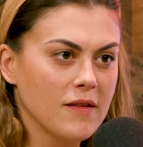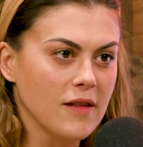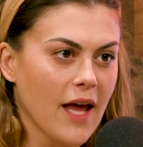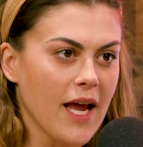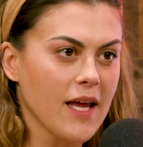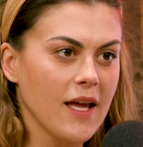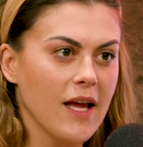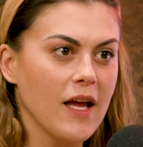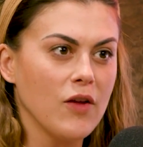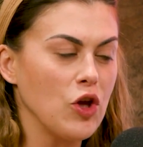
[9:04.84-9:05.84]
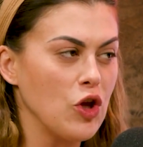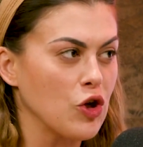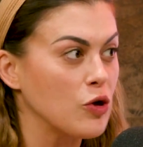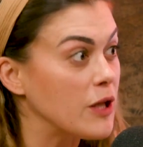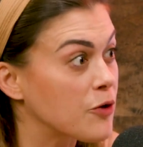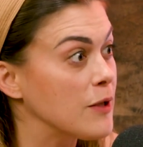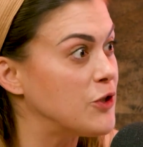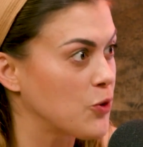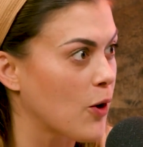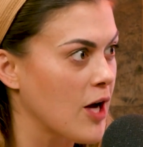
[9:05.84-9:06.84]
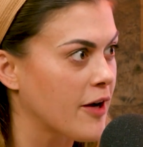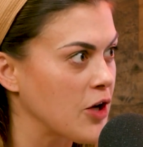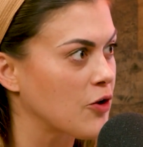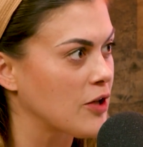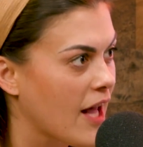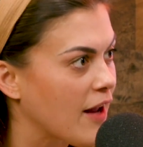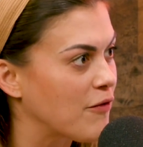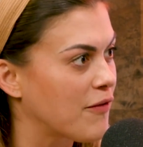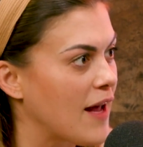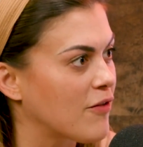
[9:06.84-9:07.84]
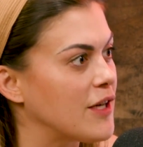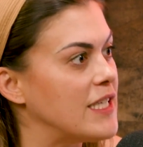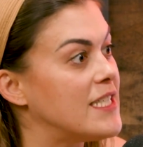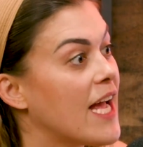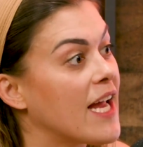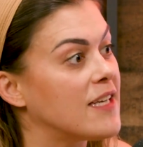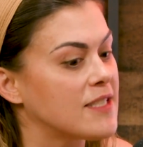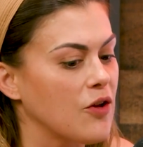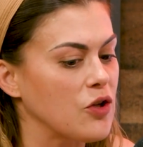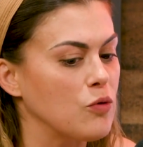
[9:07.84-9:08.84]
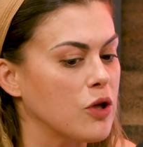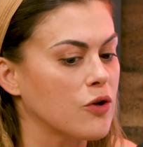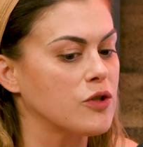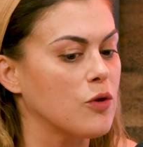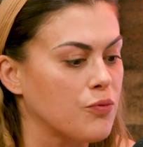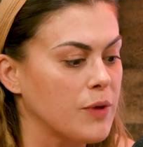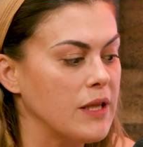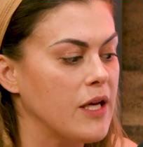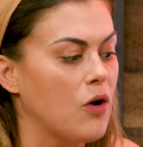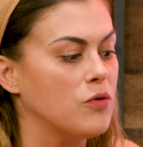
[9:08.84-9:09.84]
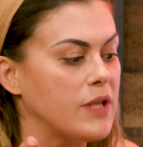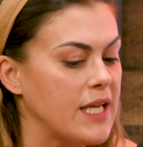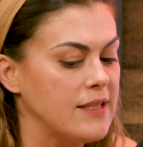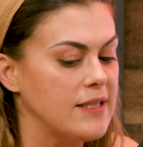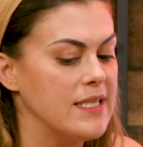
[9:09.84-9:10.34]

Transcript: Like you're literally shortcutting your life every day until you learn to really only